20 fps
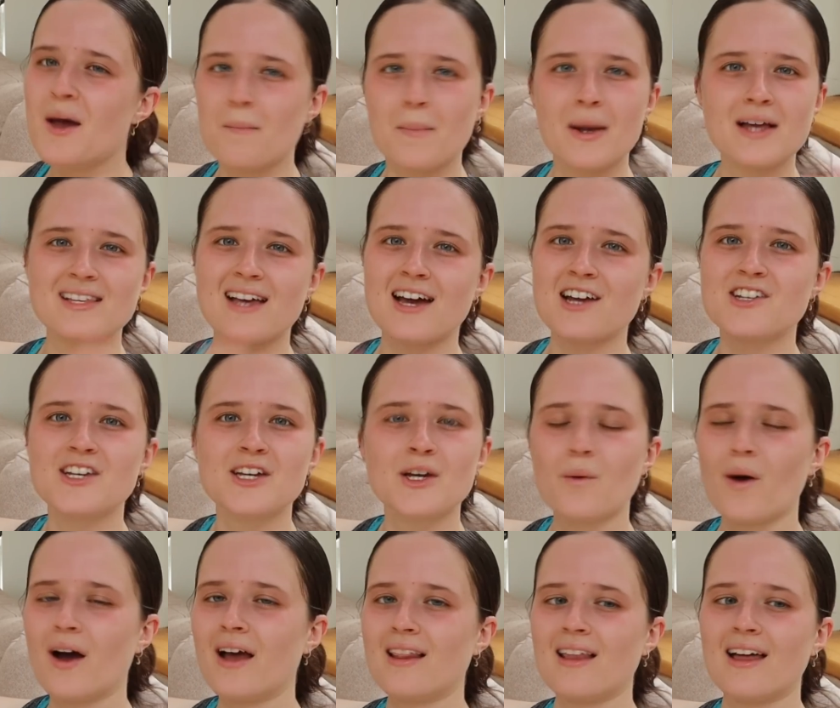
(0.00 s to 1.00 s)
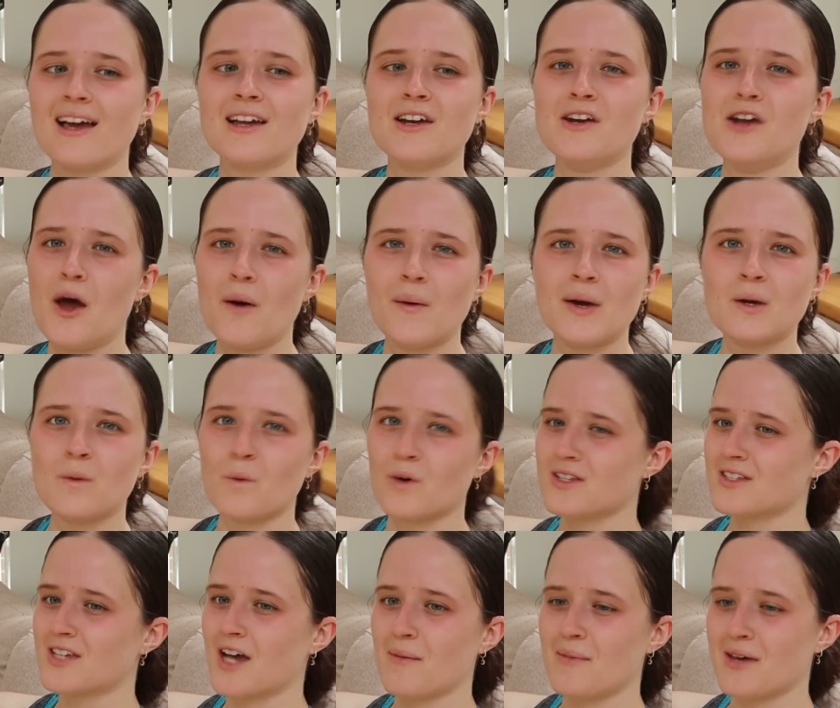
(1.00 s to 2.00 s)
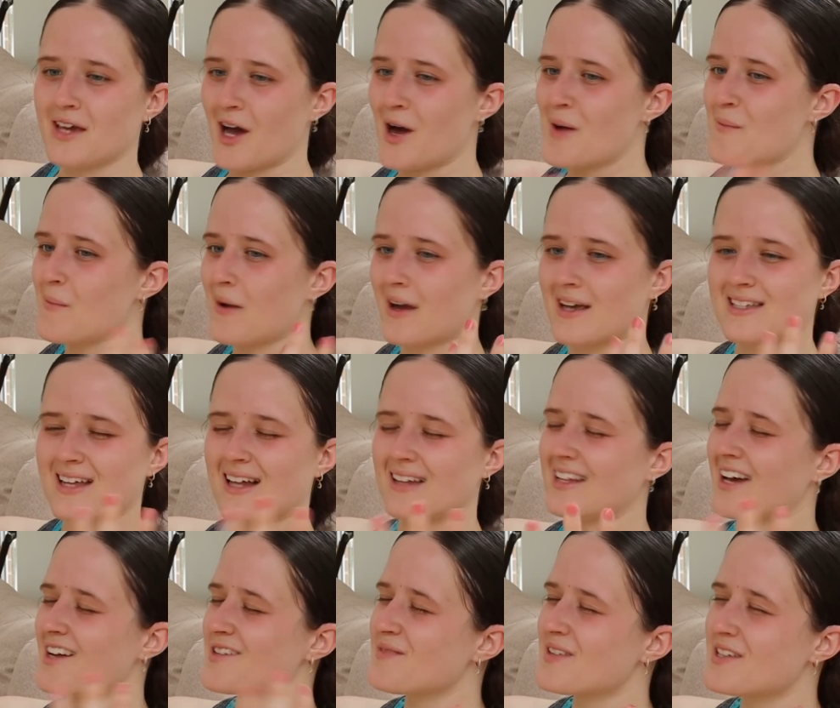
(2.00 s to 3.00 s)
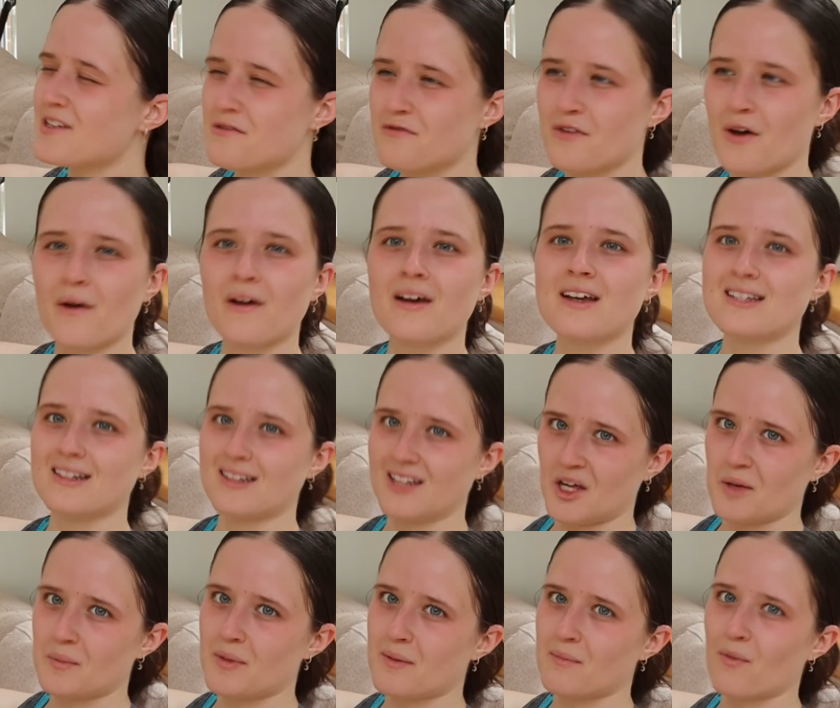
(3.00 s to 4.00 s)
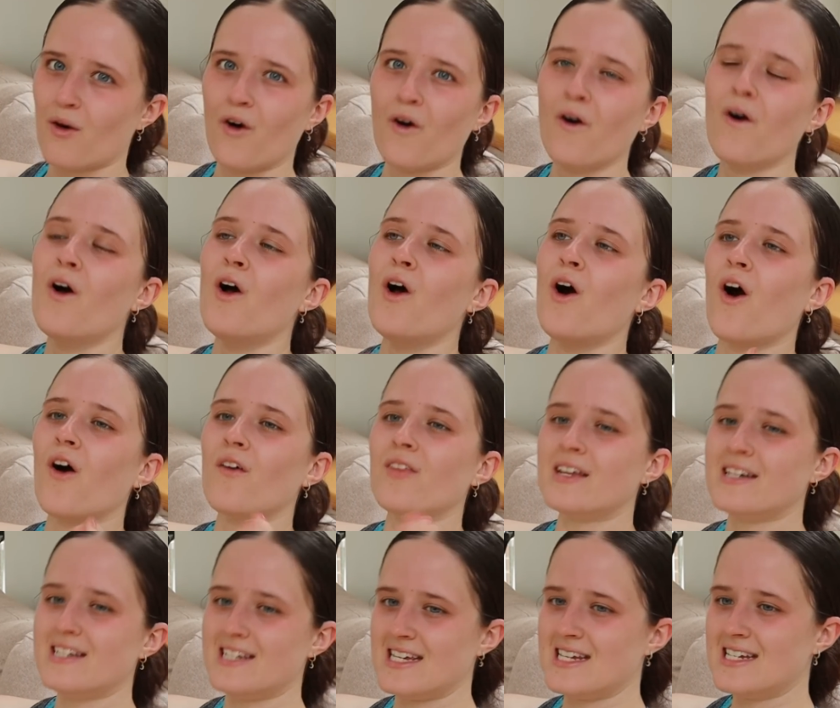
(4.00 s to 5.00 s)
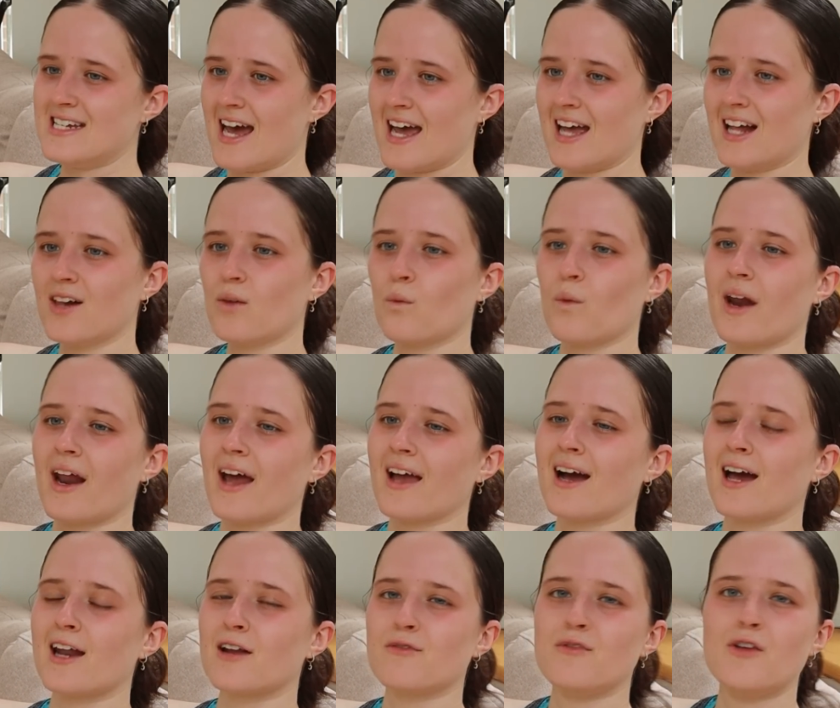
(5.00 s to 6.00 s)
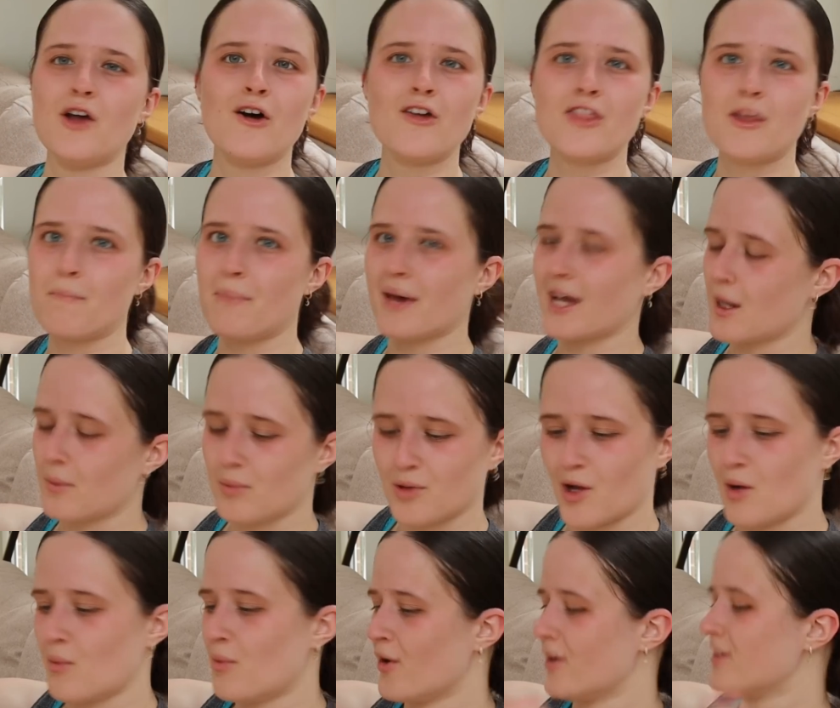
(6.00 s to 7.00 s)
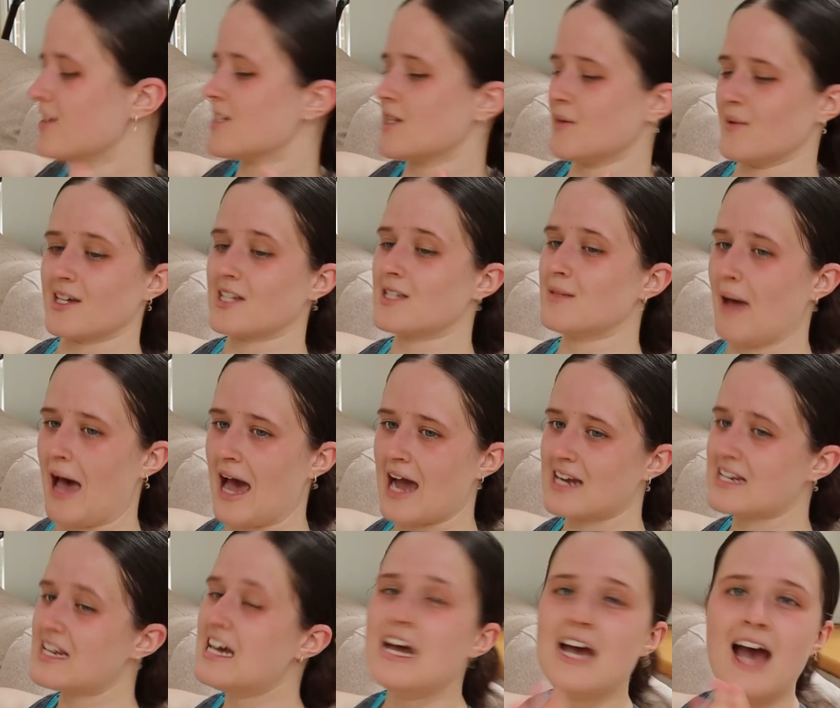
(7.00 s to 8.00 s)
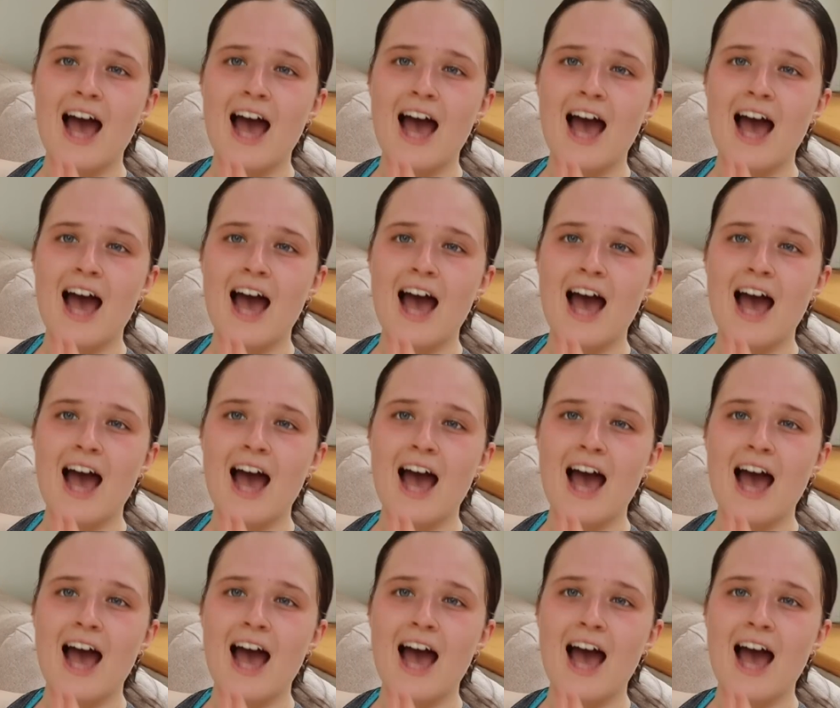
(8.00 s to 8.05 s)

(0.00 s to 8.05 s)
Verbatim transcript: because I actually quite like knowing what's coming up because it allows me to focus a little bit more on the detail when I kind of know the bigger plot points to expect.